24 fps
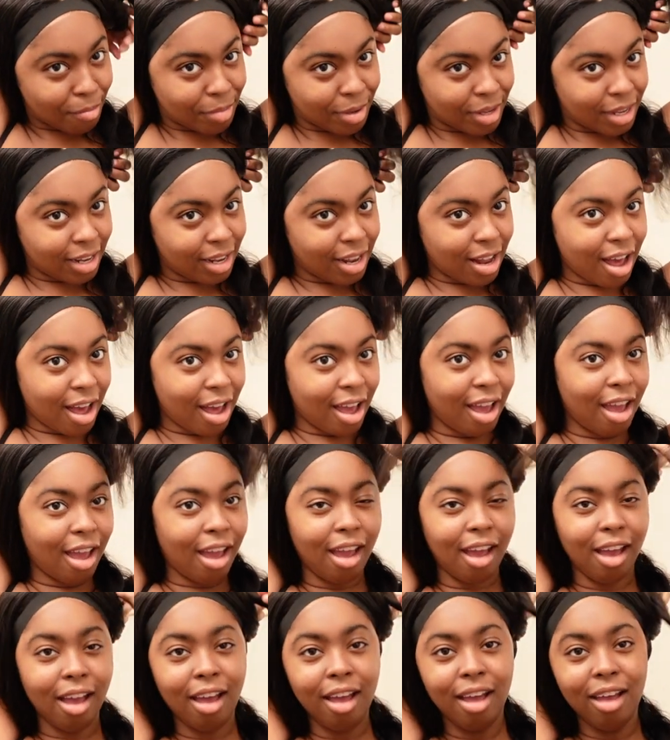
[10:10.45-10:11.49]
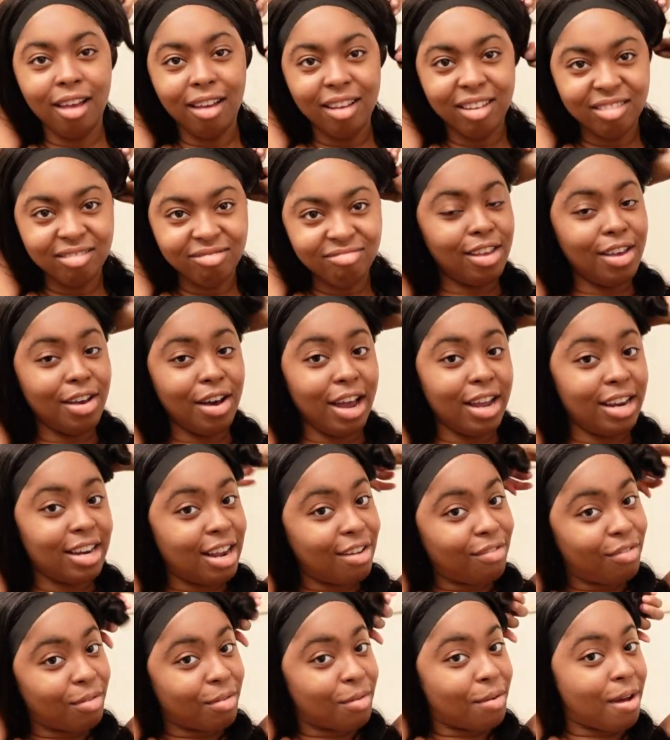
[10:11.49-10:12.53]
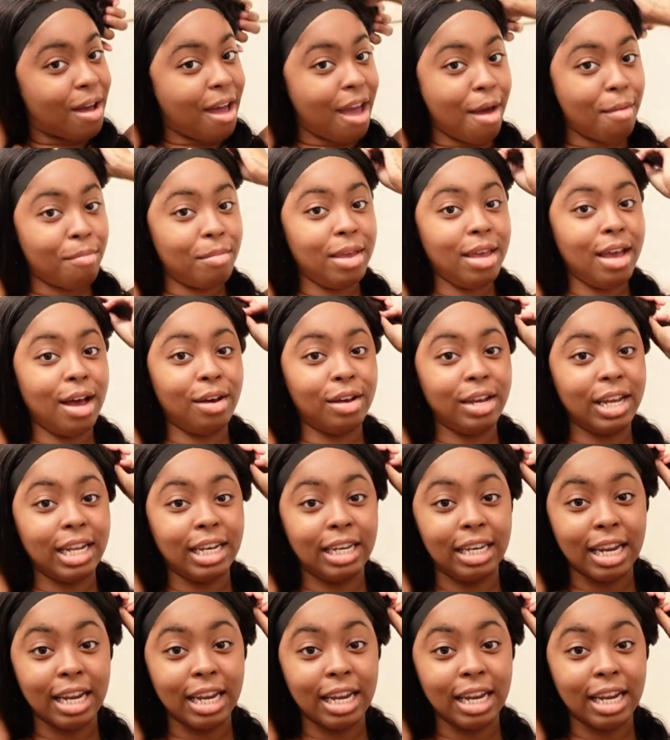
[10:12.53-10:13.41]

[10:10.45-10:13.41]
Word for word: But like you ain't never gonna have me out here